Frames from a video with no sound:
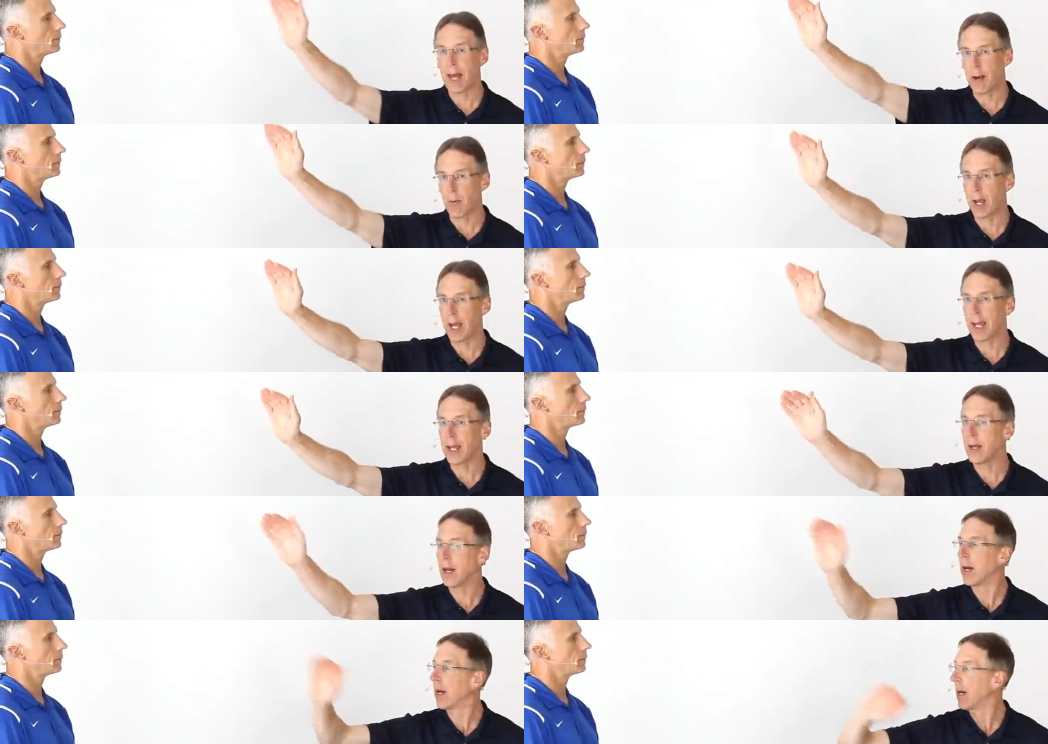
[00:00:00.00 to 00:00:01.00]
Speaker 1: that way,
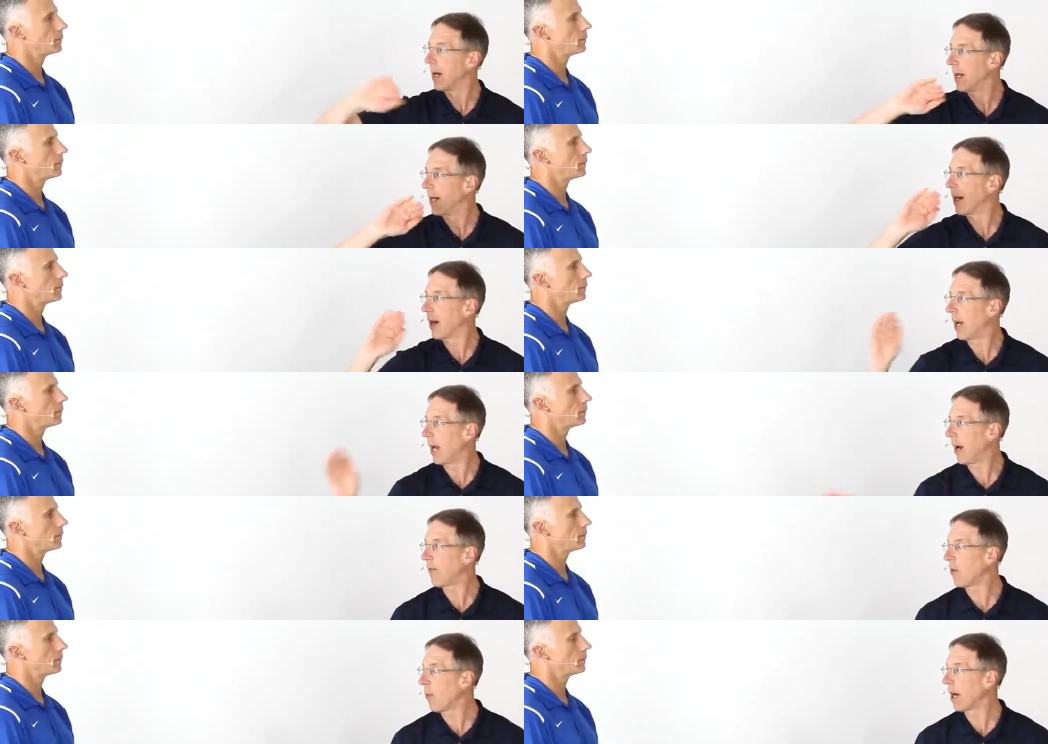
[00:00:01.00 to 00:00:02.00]

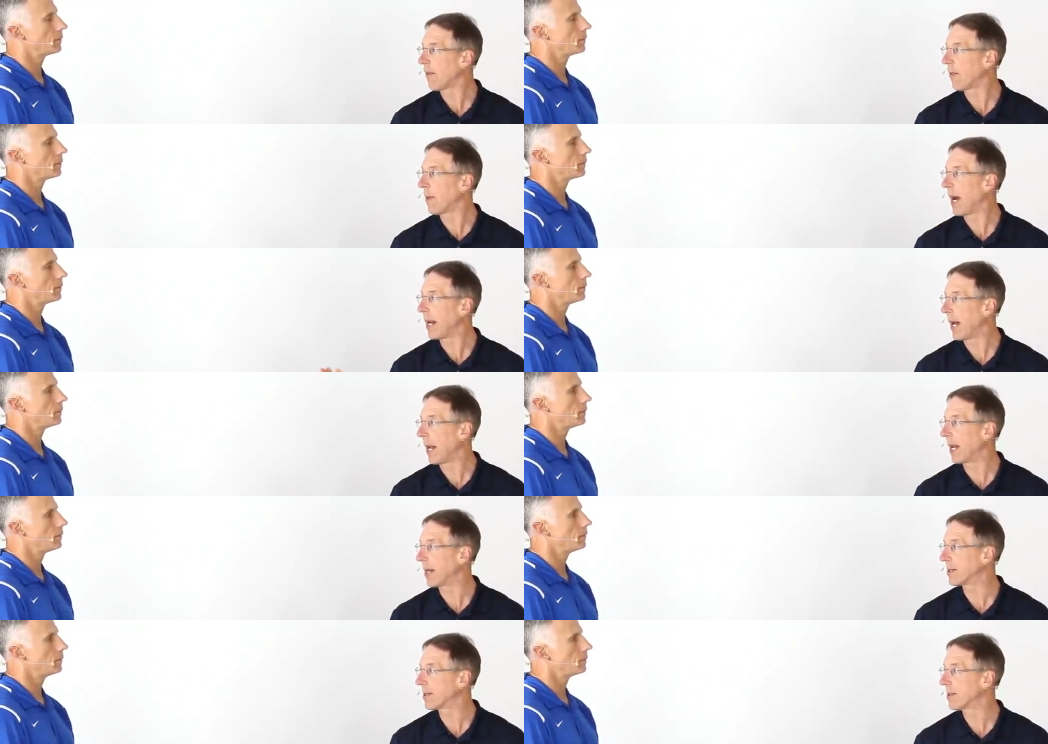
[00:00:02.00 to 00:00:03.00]
every one of them had
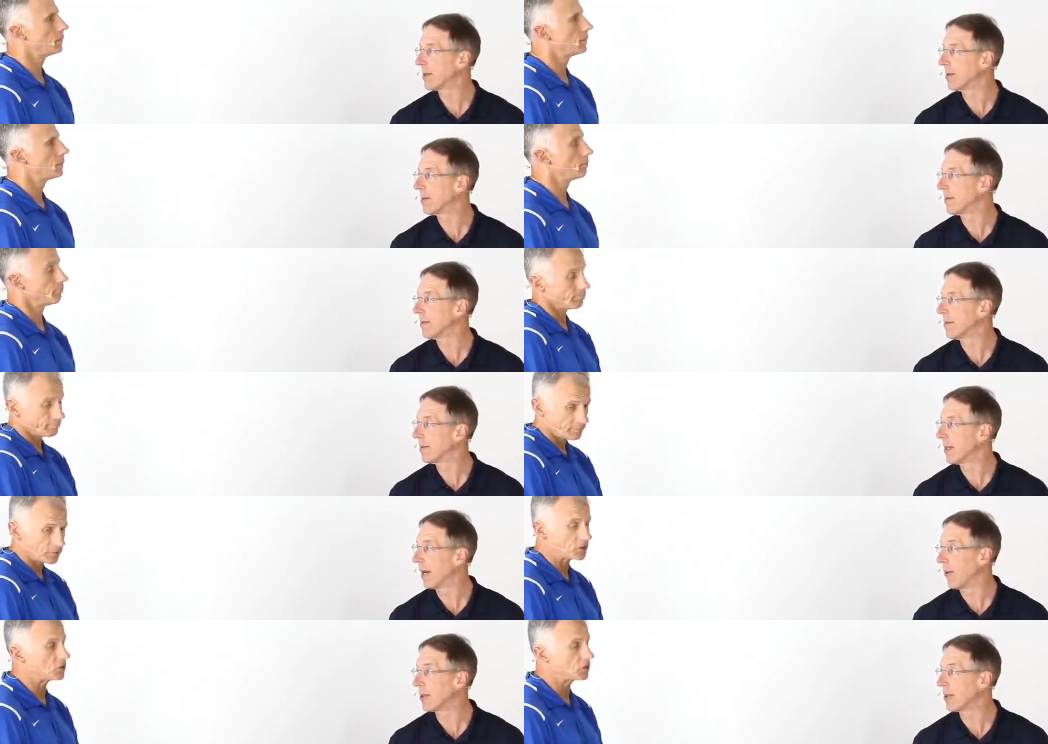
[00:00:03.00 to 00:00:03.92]
headaches. It